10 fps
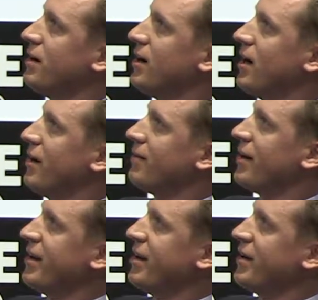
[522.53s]

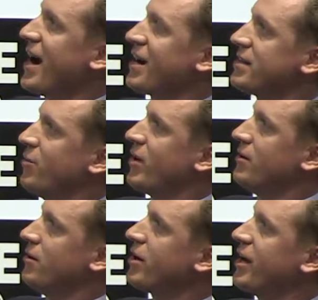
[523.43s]
right here, x. And you
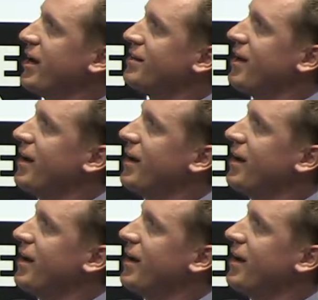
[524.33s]
can look at it.